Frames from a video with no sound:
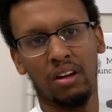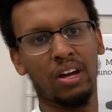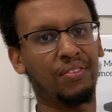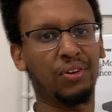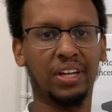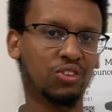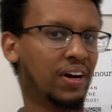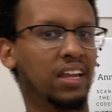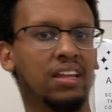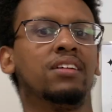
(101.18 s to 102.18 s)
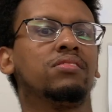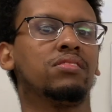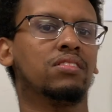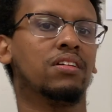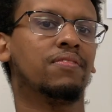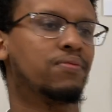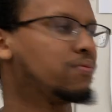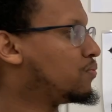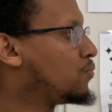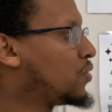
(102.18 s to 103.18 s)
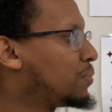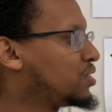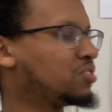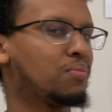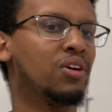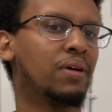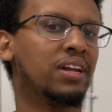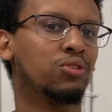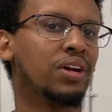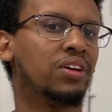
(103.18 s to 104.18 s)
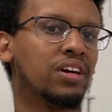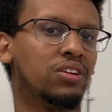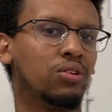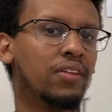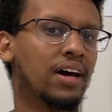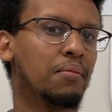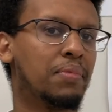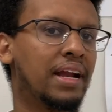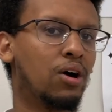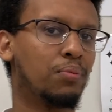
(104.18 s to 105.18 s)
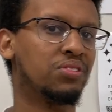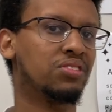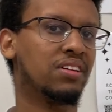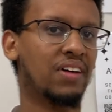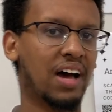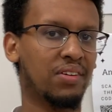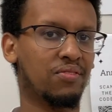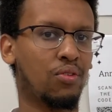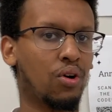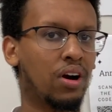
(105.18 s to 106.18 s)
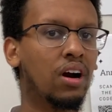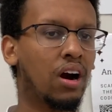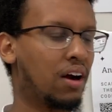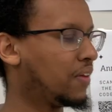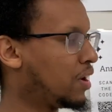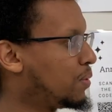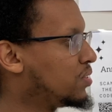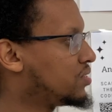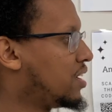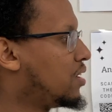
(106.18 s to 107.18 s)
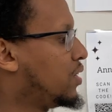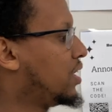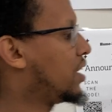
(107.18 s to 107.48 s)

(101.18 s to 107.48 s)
If you need to write a list of numbers to multiply to 20, you can do that, but I hope you see 5 and 4 are the numbers that are really